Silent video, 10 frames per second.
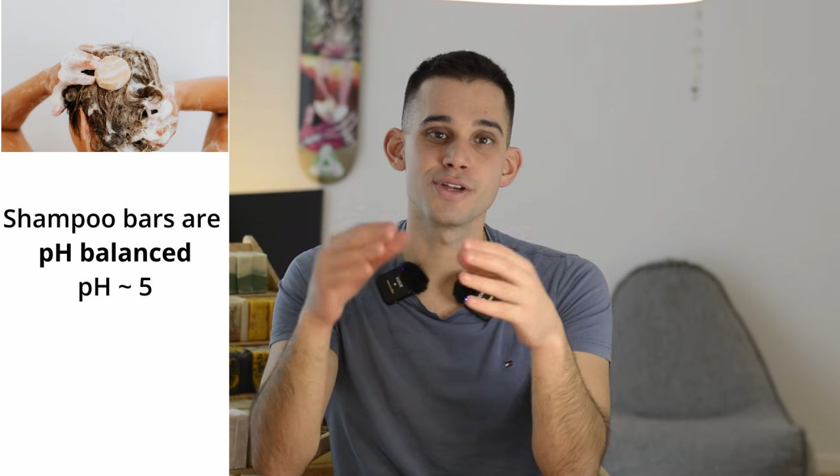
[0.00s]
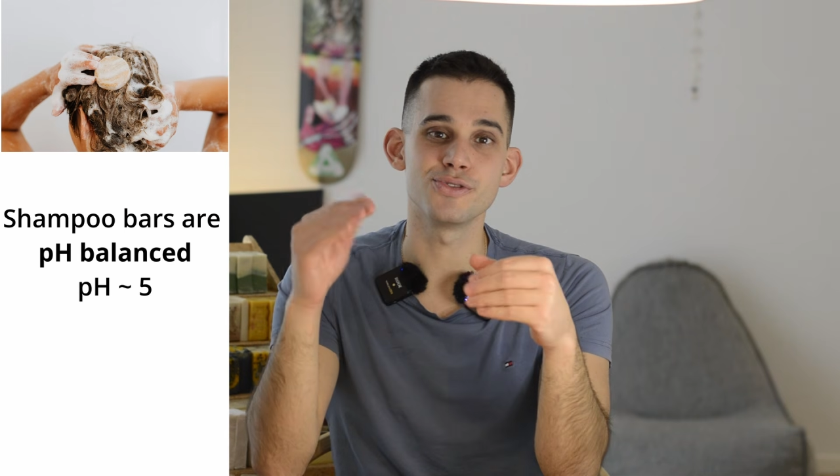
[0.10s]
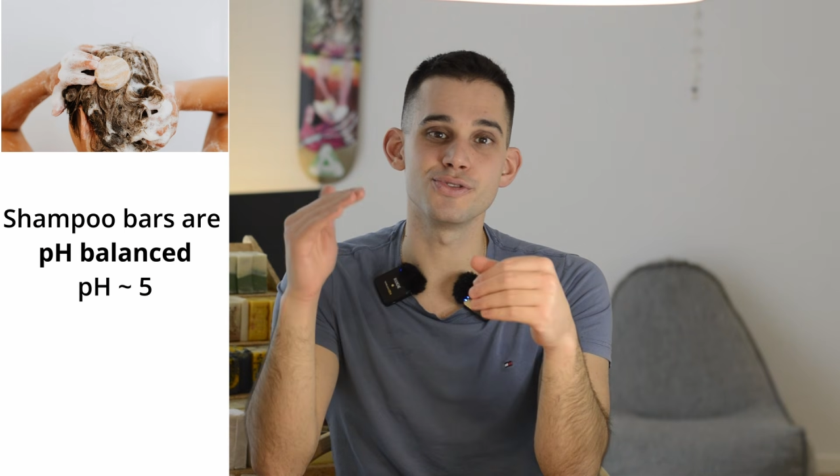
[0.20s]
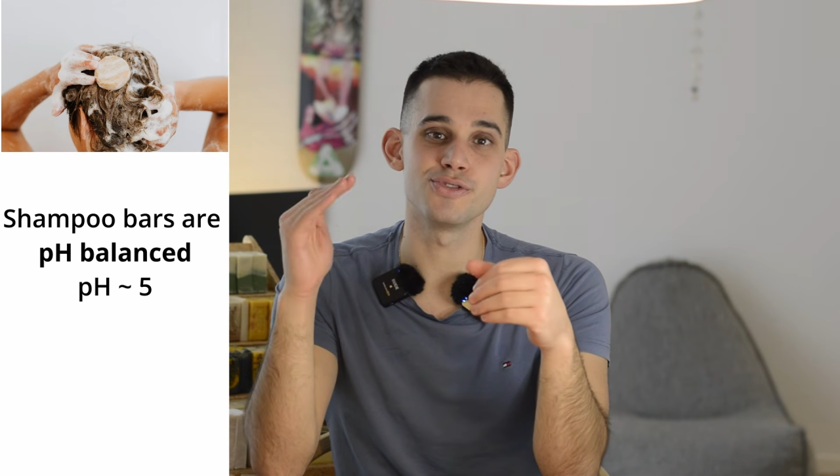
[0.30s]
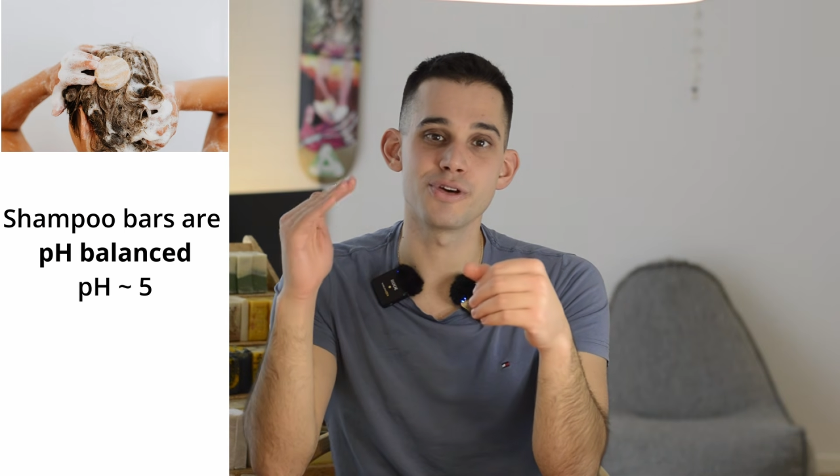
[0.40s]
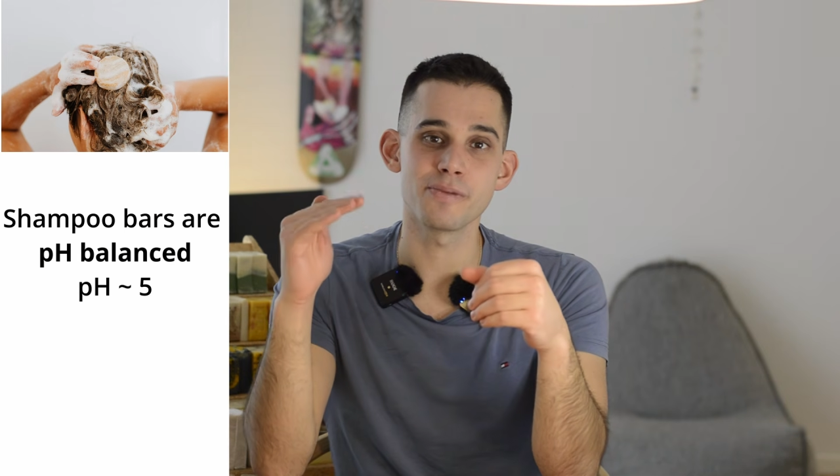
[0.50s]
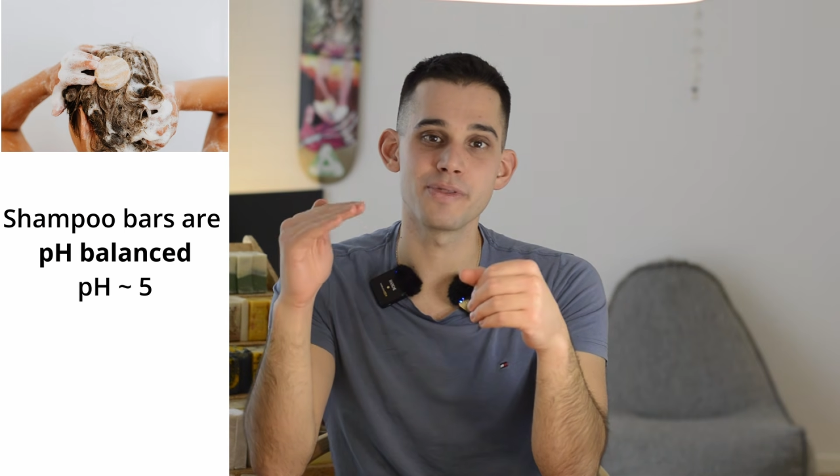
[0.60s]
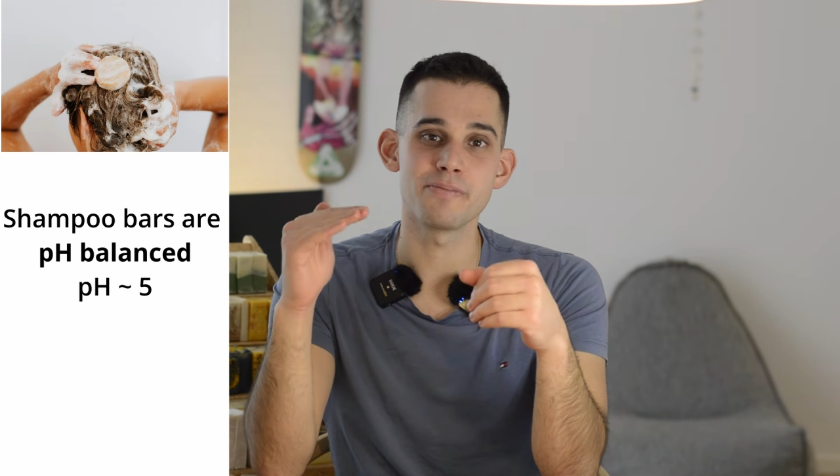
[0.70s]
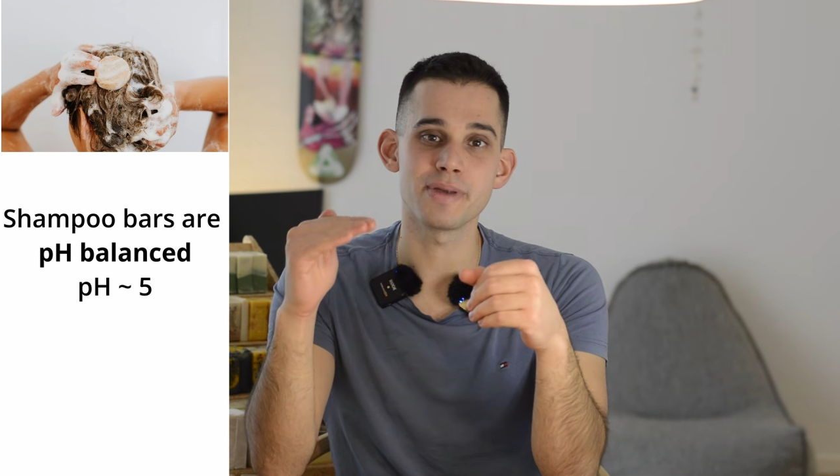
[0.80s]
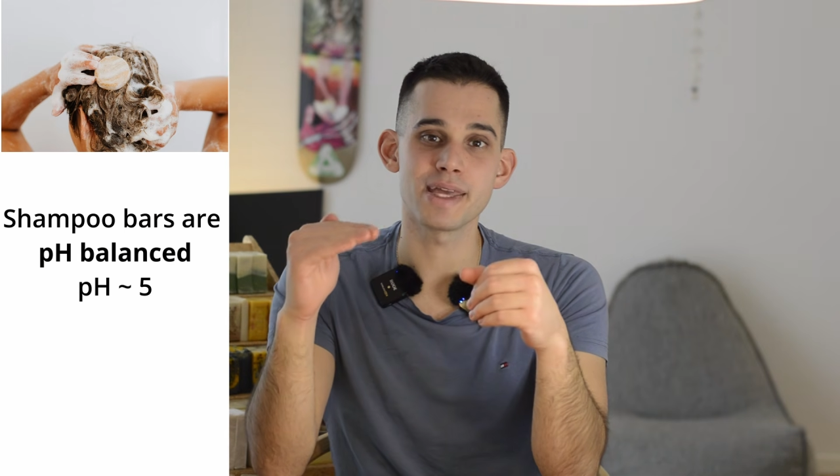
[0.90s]
to drop
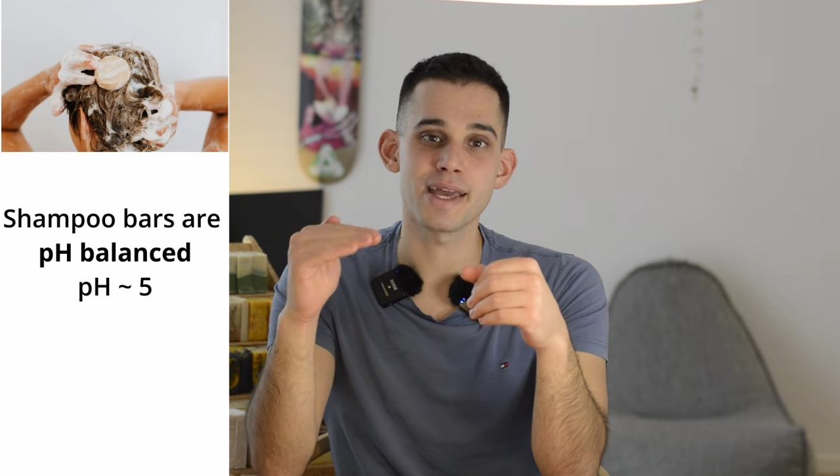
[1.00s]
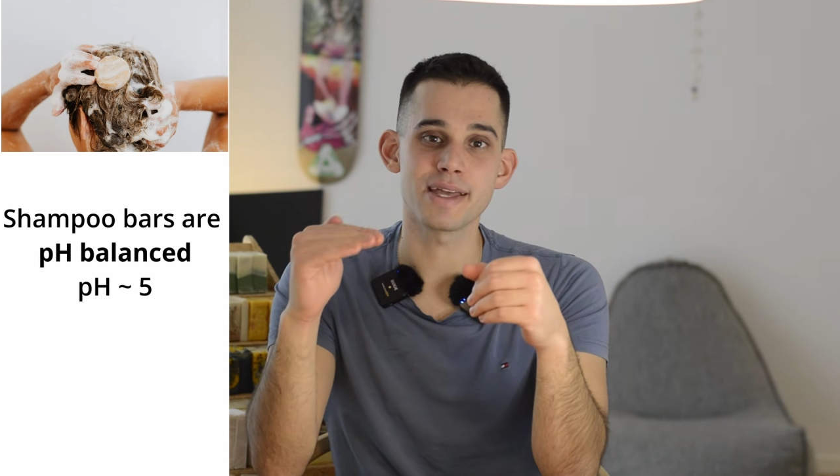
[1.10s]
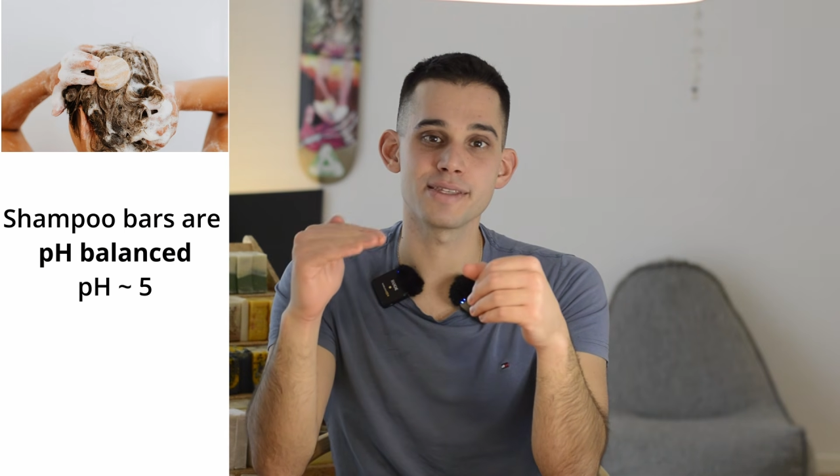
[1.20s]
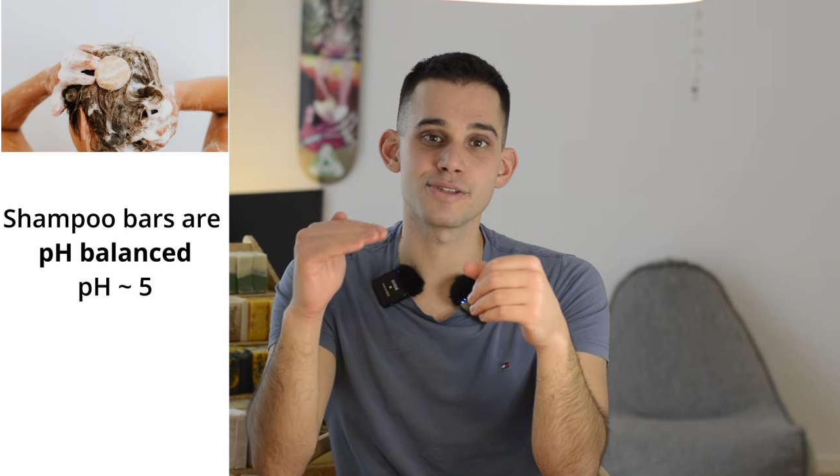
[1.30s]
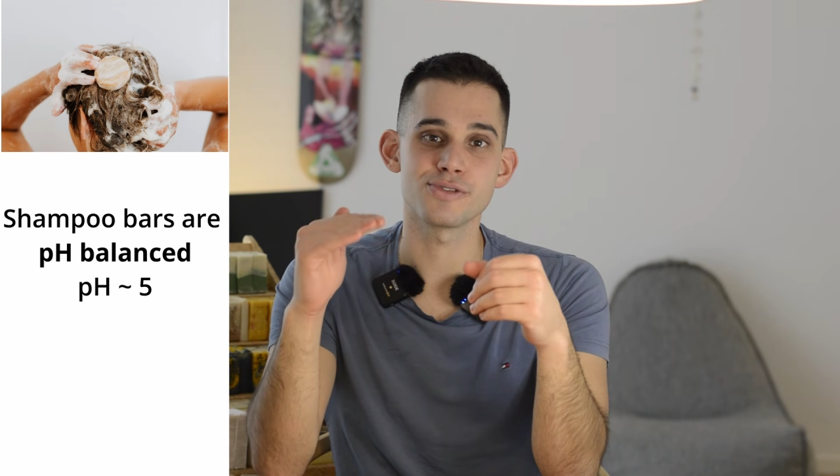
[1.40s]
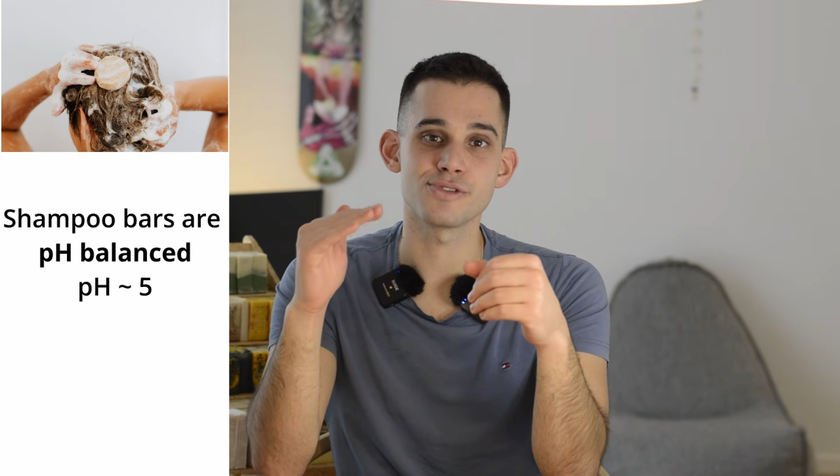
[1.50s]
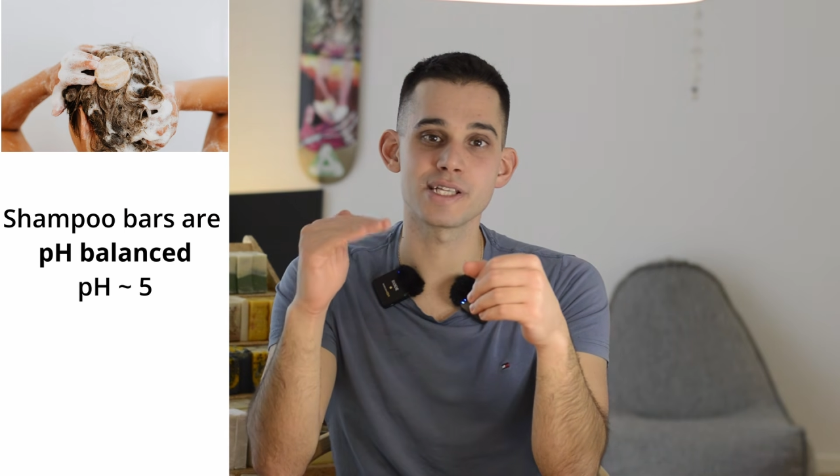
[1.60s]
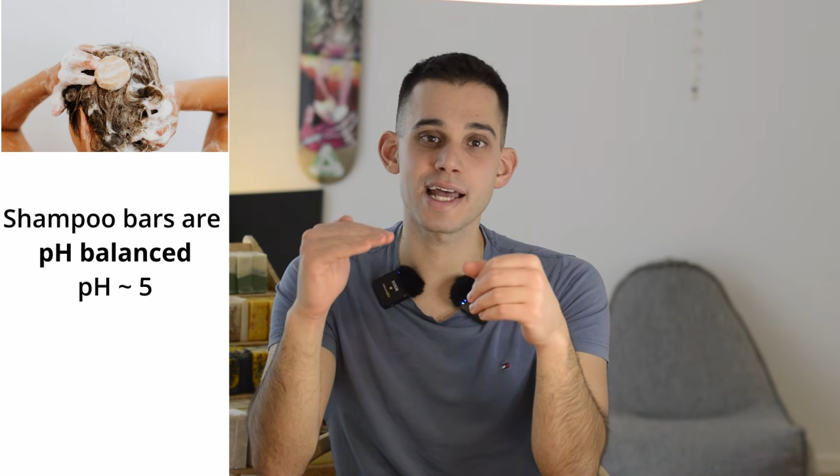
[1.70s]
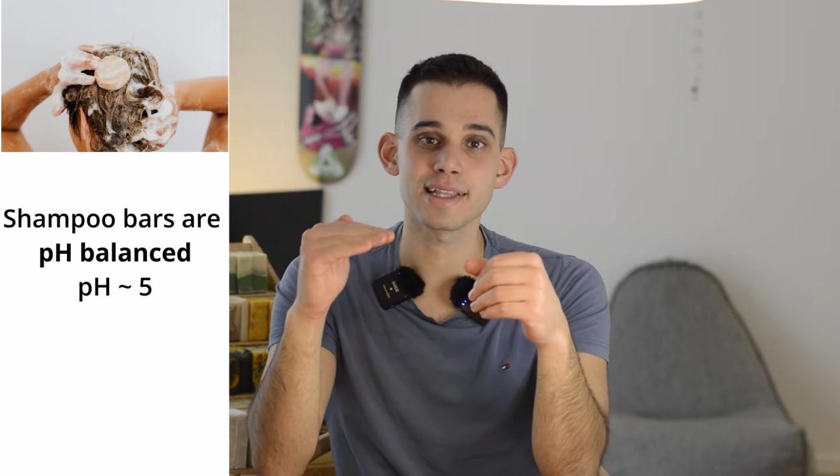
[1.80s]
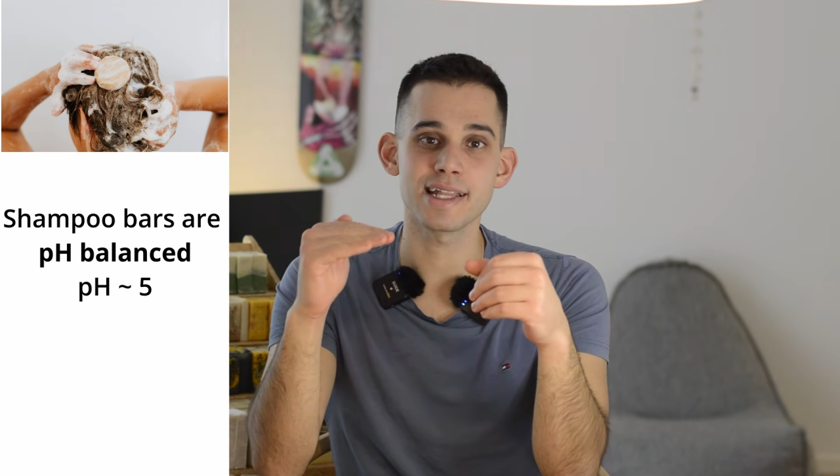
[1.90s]
the pH to
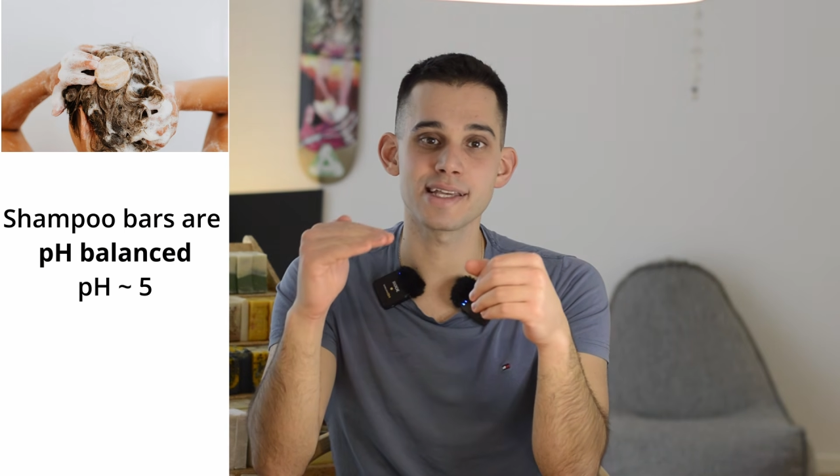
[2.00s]
slightly